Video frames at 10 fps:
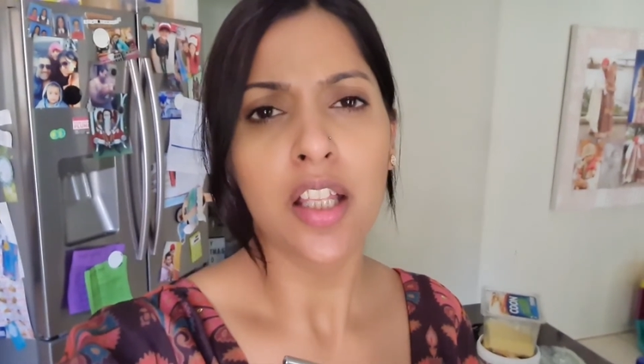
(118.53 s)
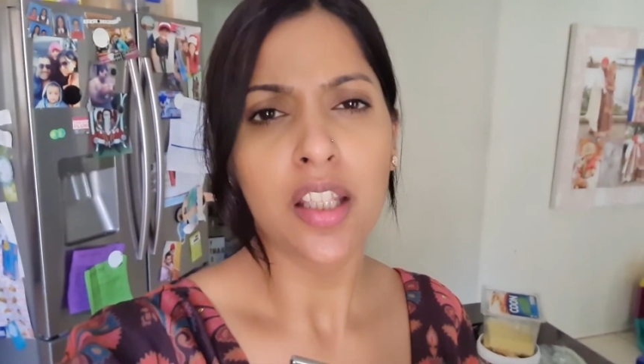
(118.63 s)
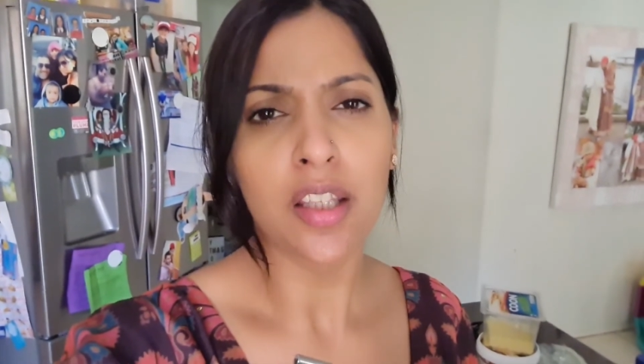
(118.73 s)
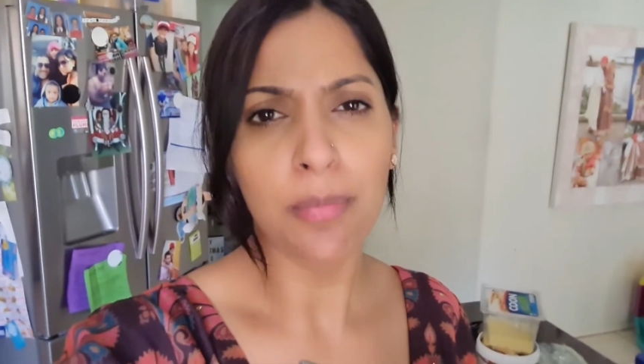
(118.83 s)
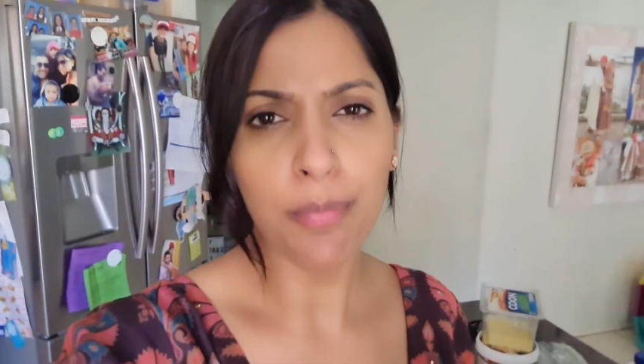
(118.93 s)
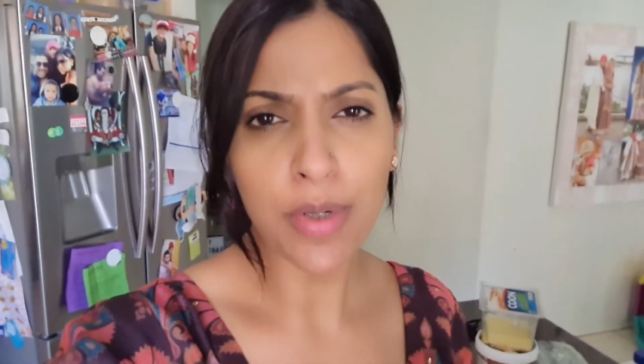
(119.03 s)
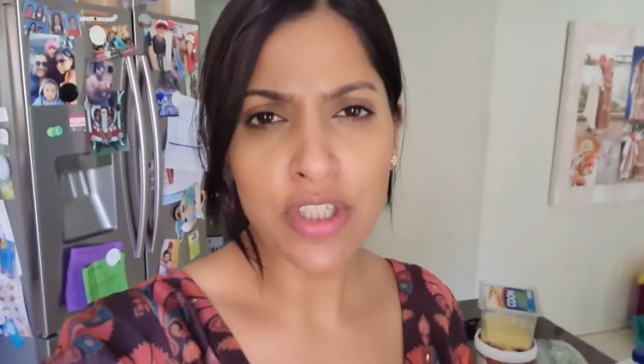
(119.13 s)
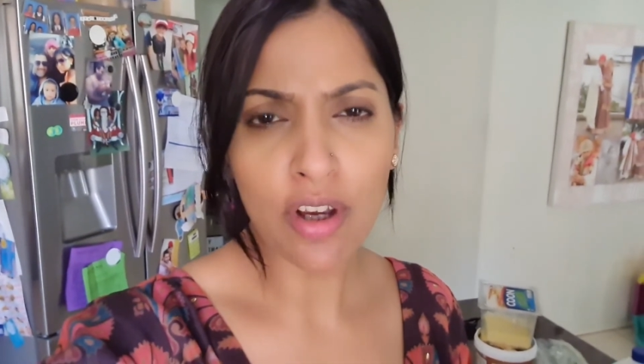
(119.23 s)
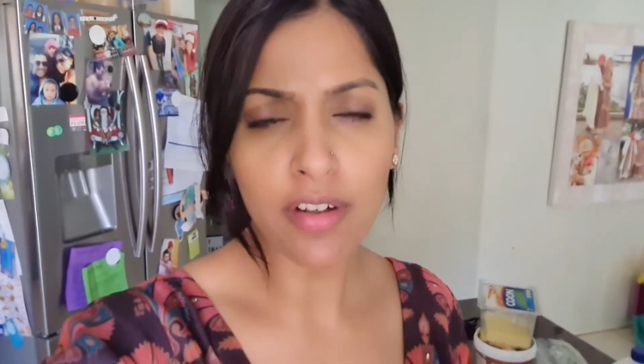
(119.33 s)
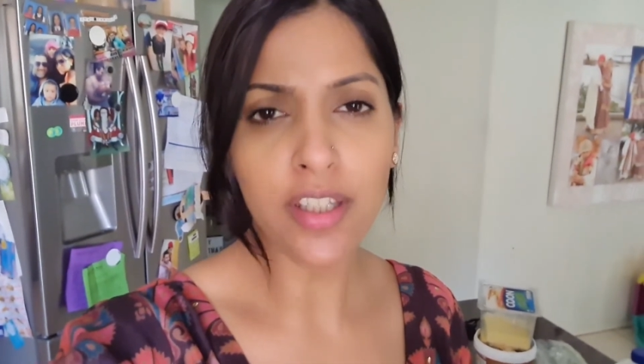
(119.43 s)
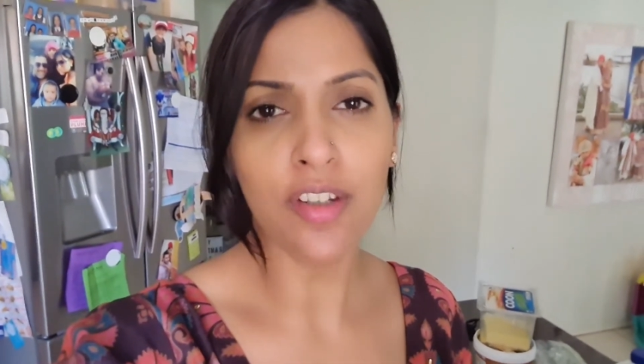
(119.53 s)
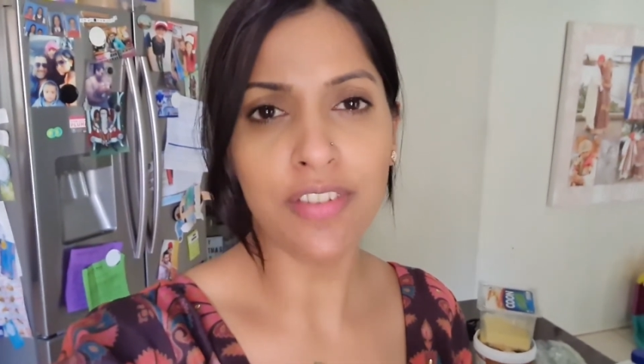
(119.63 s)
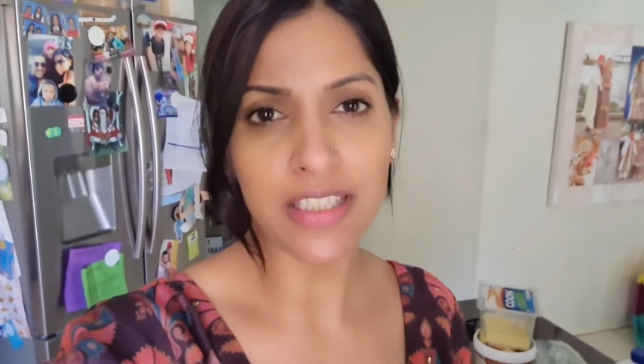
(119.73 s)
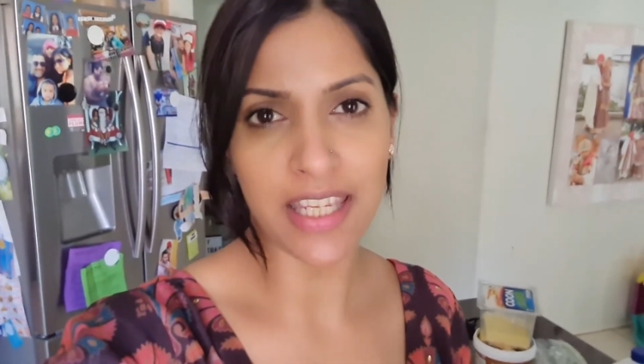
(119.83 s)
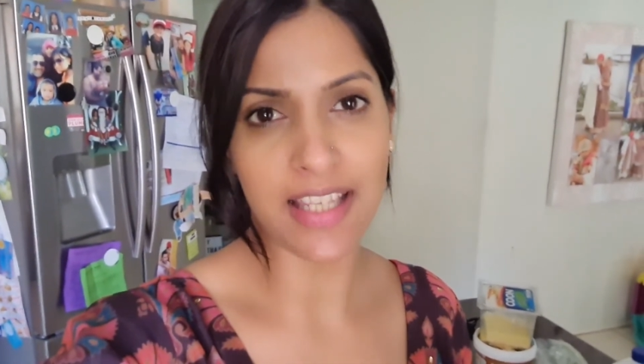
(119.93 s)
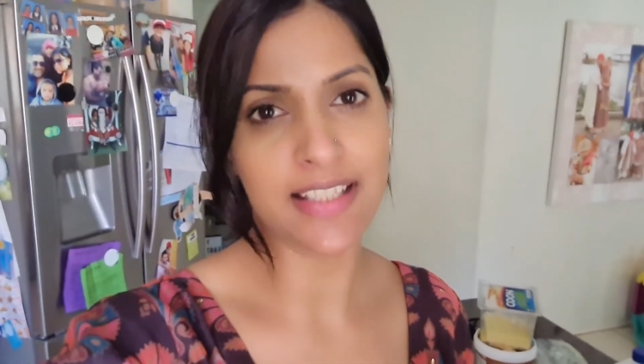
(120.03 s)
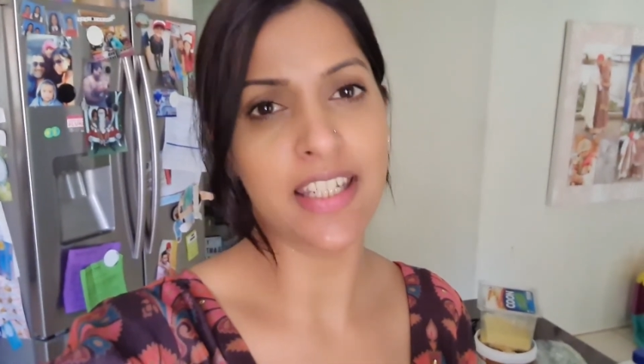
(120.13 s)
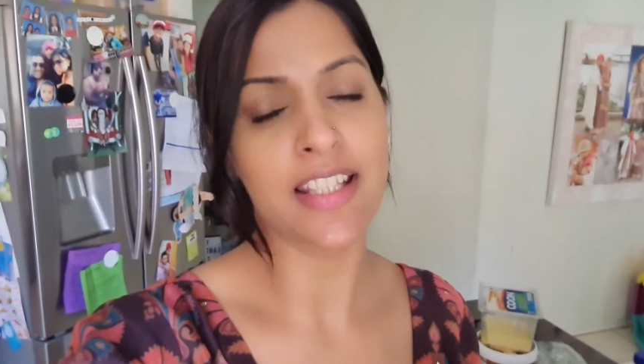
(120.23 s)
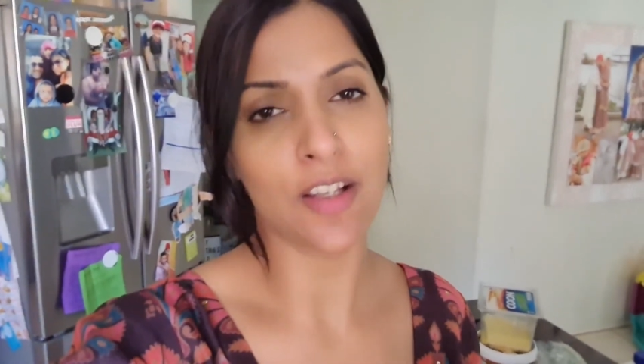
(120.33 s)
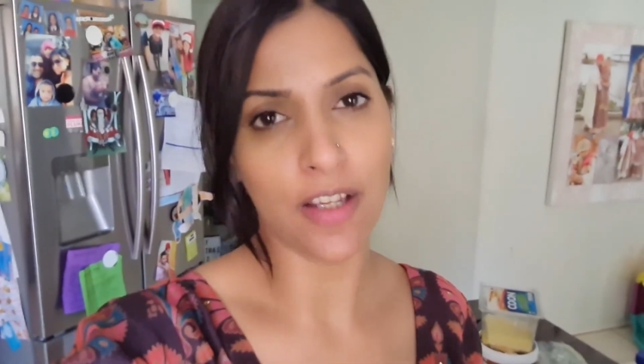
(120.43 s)
the majority of the taste
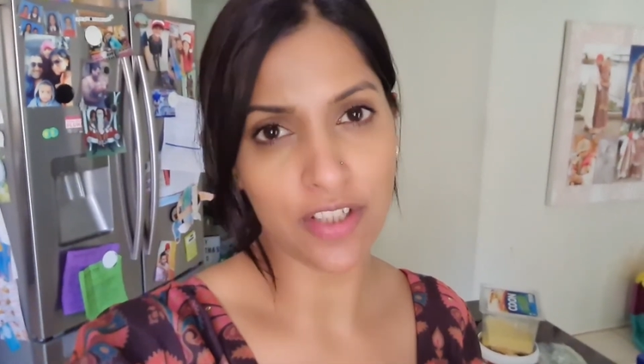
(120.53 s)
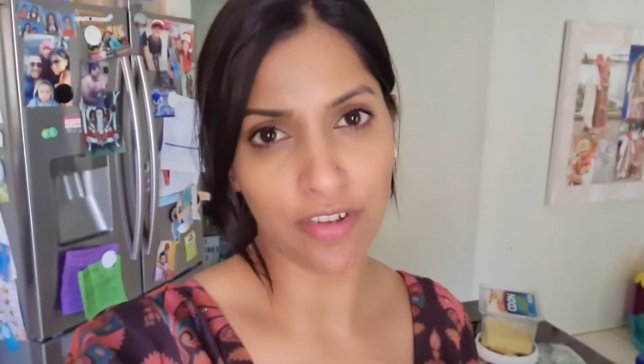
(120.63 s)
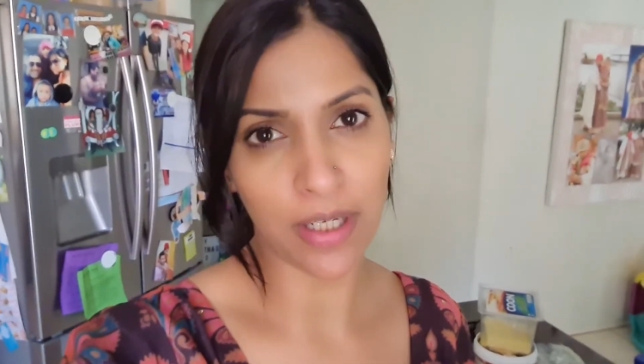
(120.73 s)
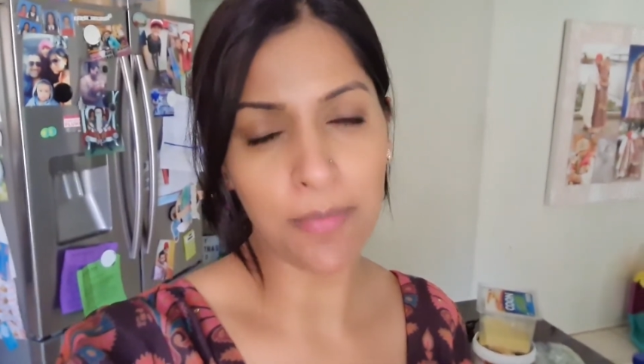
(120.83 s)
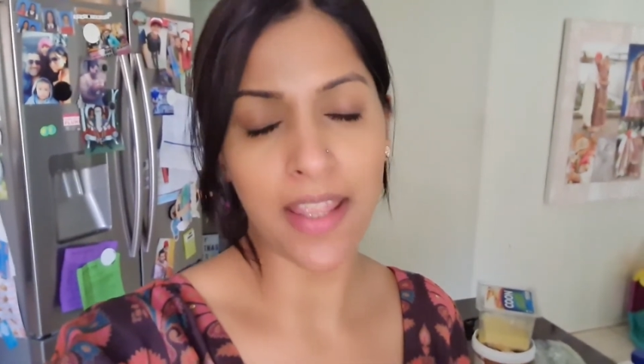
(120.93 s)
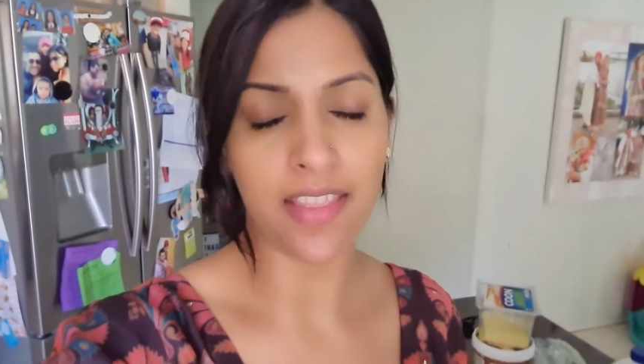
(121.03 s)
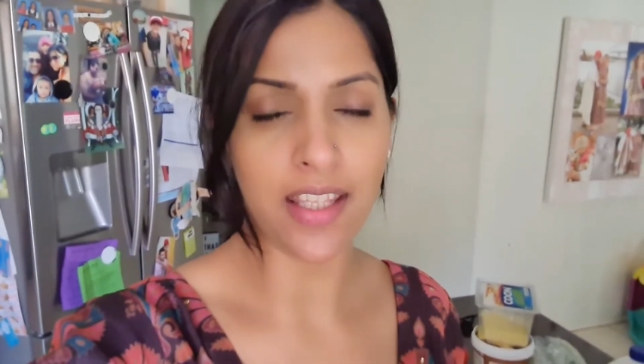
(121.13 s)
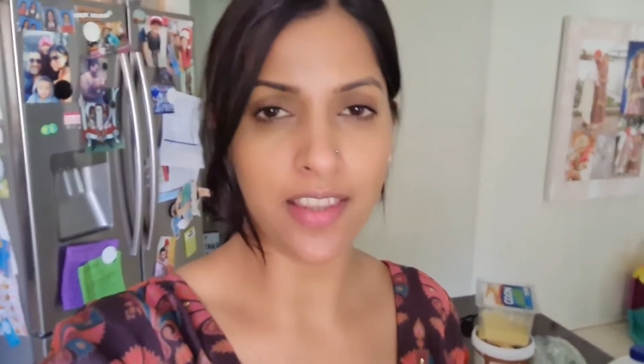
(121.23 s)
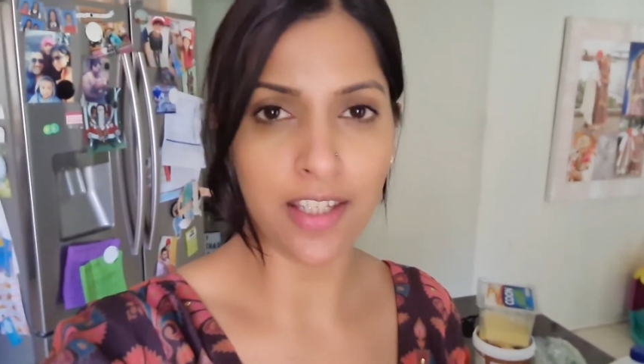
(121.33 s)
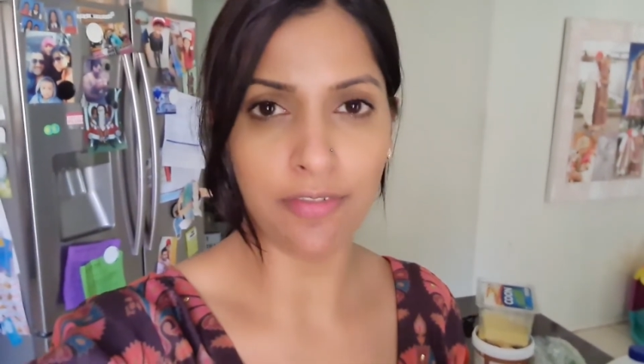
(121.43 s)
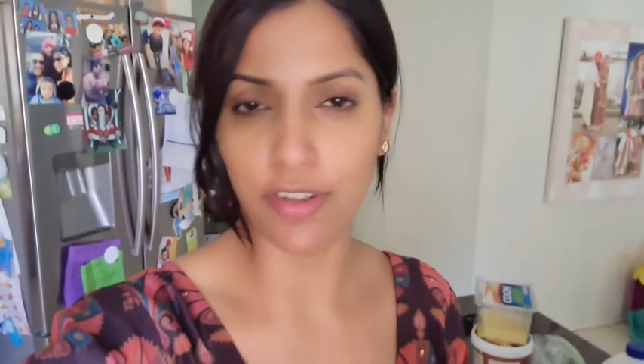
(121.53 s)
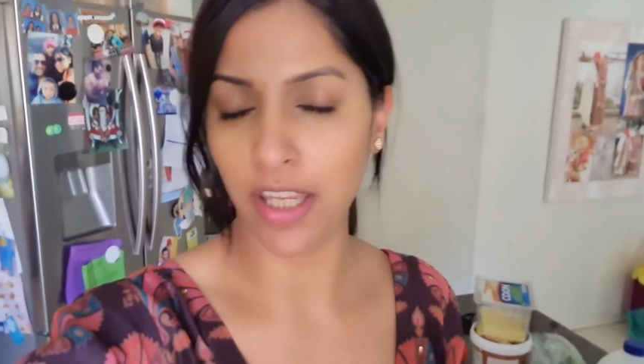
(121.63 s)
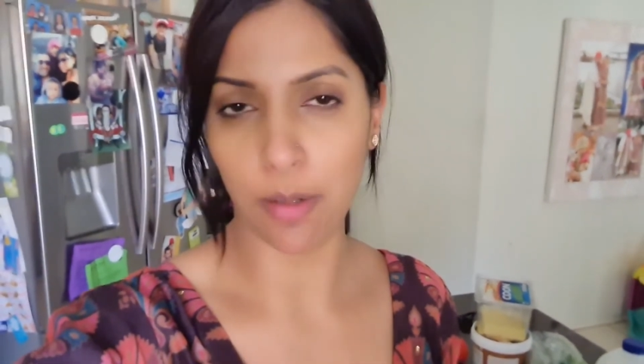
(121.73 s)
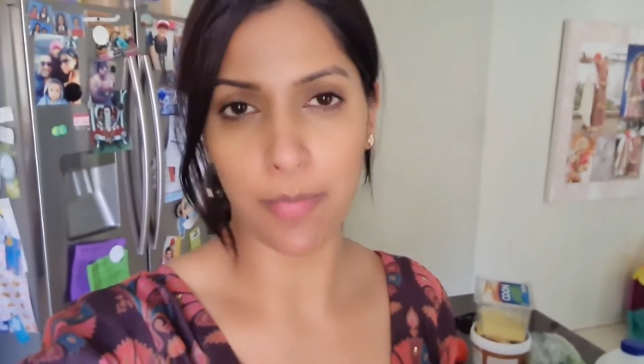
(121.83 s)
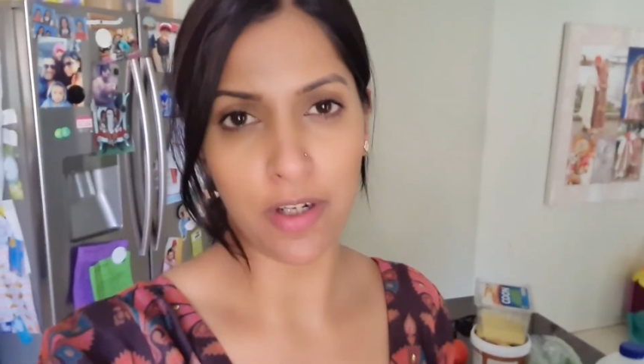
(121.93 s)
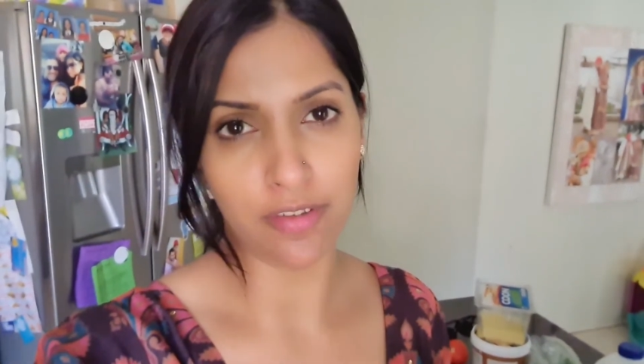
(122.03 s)
is ice cream, and then they forget about the